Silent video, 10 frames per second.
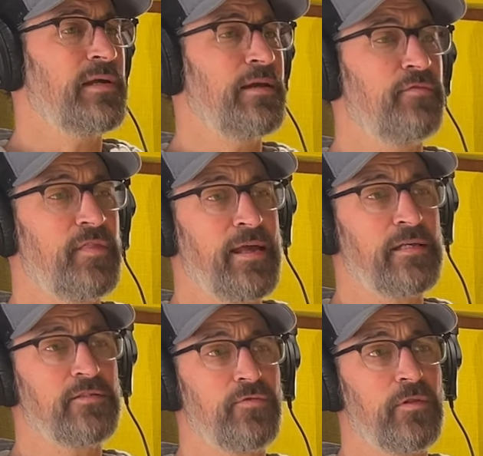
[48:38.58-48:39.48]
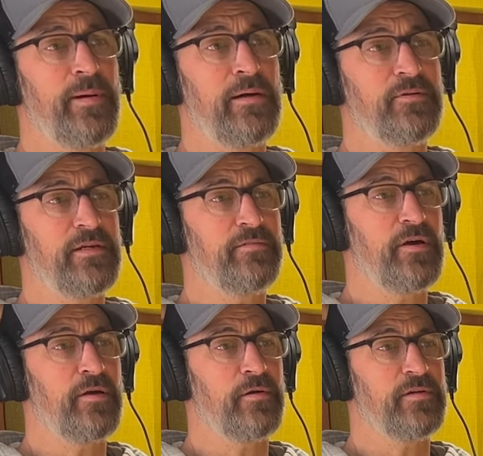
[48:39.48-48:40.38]
give thanks for the bounty of the
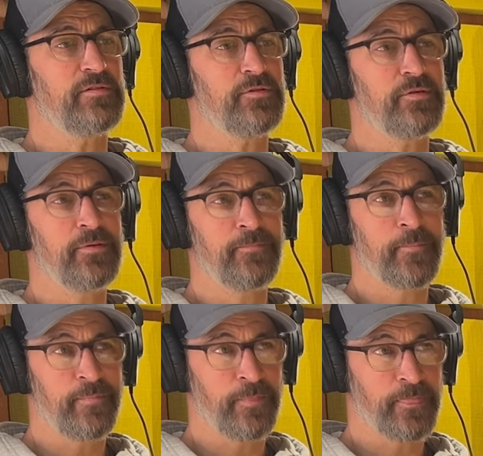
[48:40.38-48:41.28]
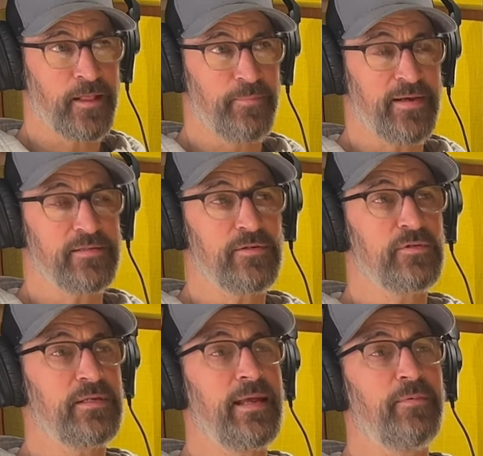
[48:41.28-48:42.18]
harvest because it was
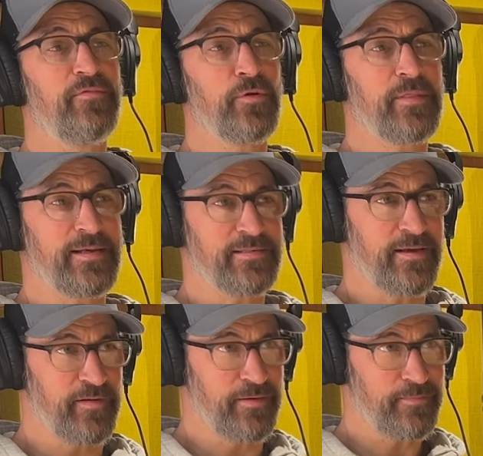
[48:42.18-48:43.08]
the day before Thanksgiving.